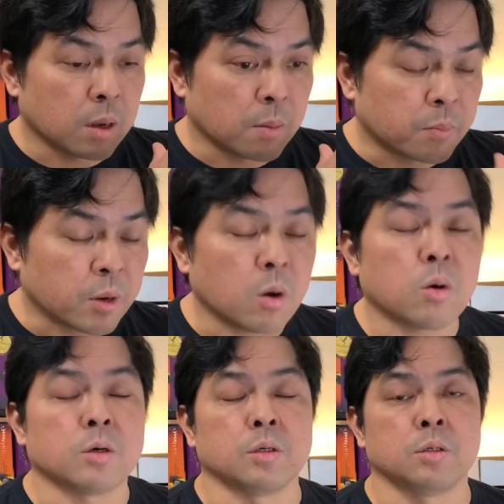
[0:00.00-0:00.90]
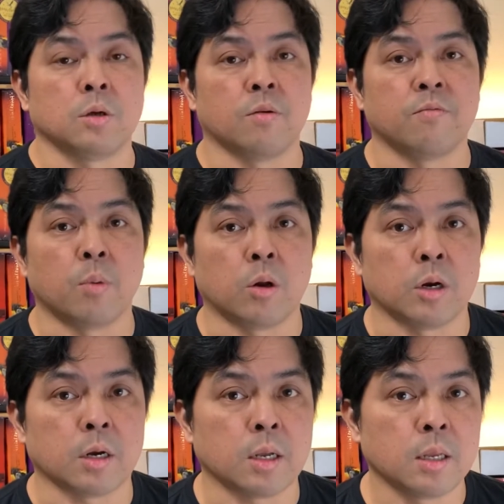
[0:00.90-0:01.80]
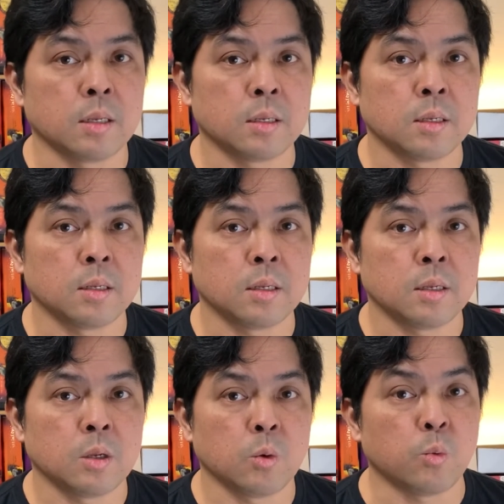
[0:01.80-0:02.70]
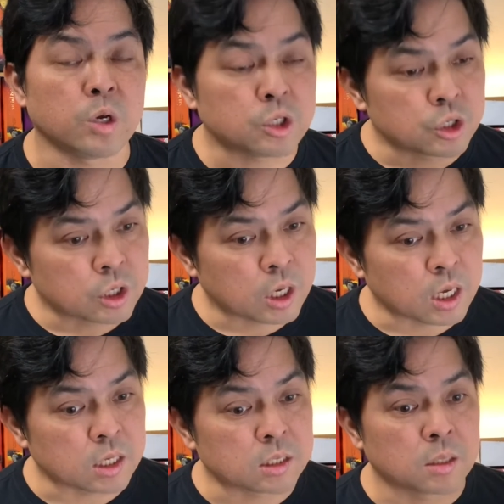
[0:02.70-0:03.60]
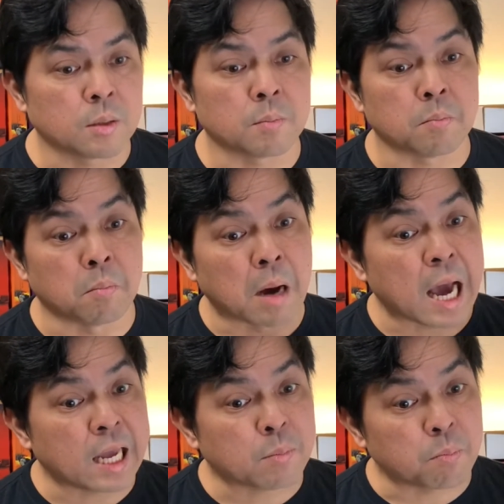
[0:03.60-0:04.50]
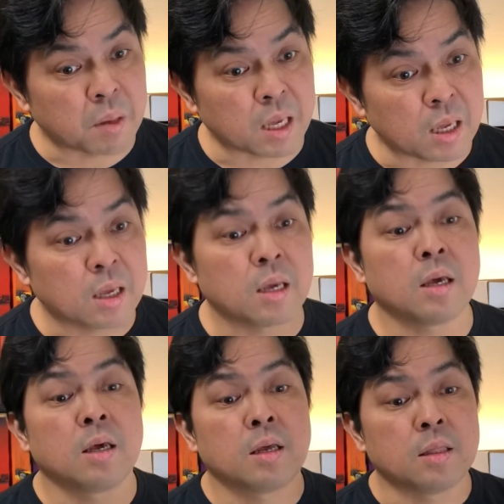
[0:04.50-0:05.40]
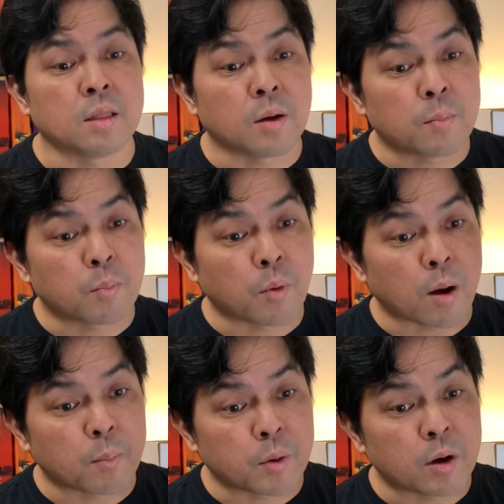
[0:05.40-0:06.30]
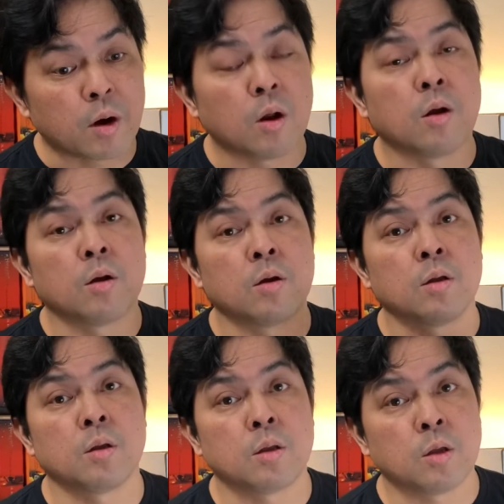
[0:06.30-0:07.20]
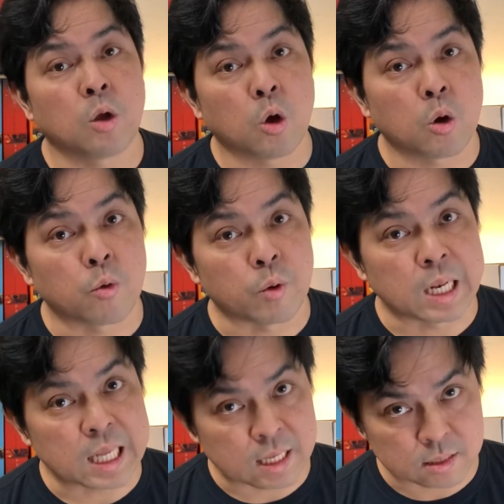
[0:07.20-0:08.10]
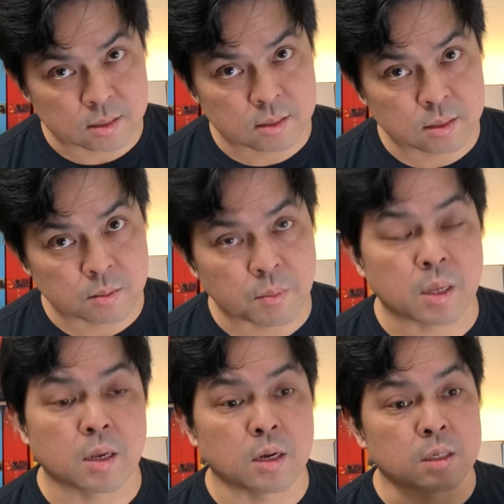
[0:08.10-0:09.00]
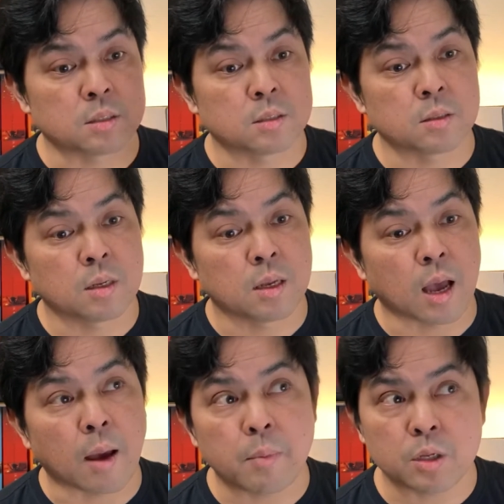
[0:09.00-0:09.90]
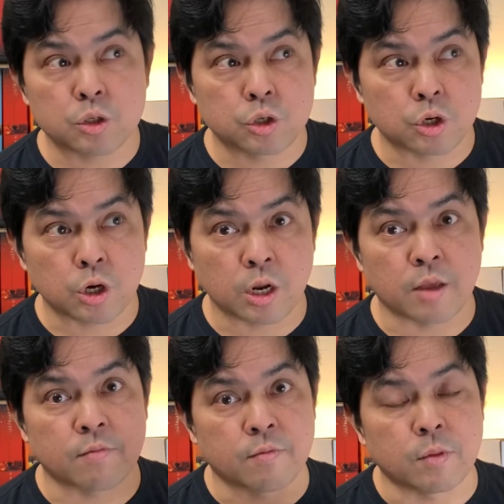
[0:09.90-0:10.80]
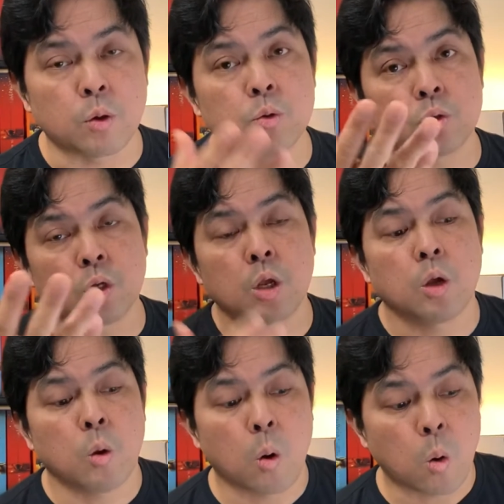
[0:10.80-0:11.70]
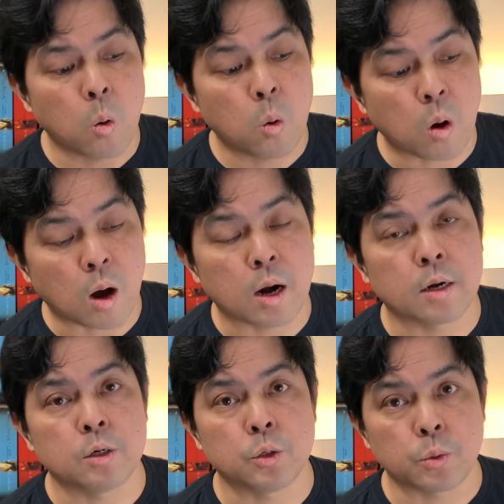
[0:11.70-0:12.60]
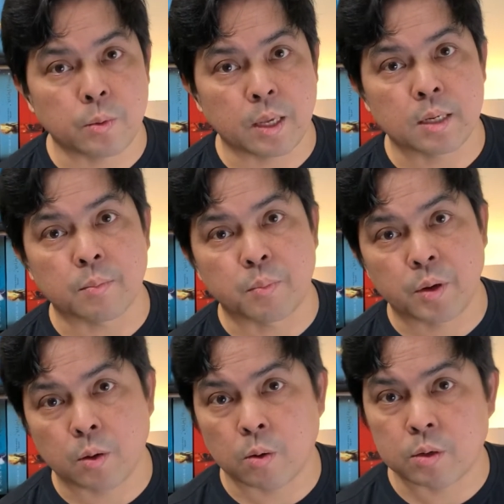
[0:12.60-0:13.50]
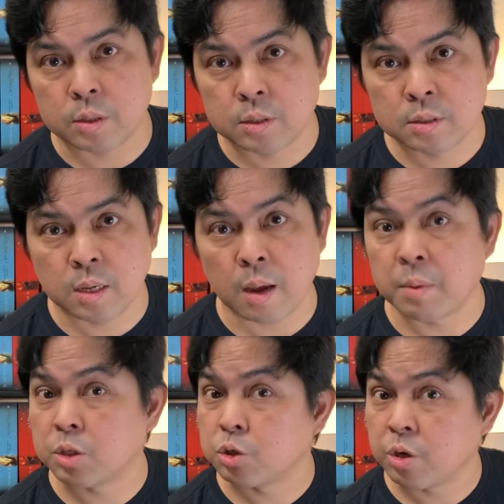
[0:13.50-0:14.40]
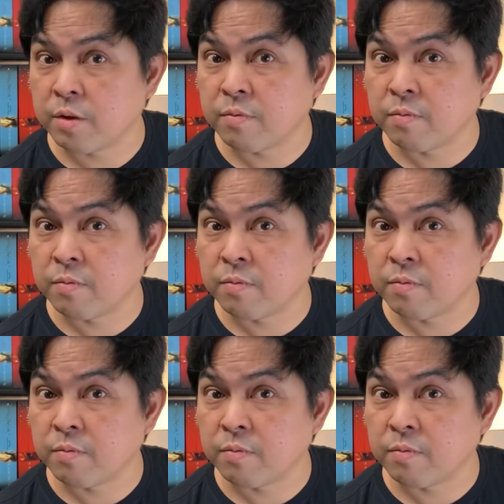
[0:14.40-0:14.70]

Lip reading: pre-orders of Monarch, which might be the proper release, because I'm not sure if those who are doing the pre-orders, I'm not sure if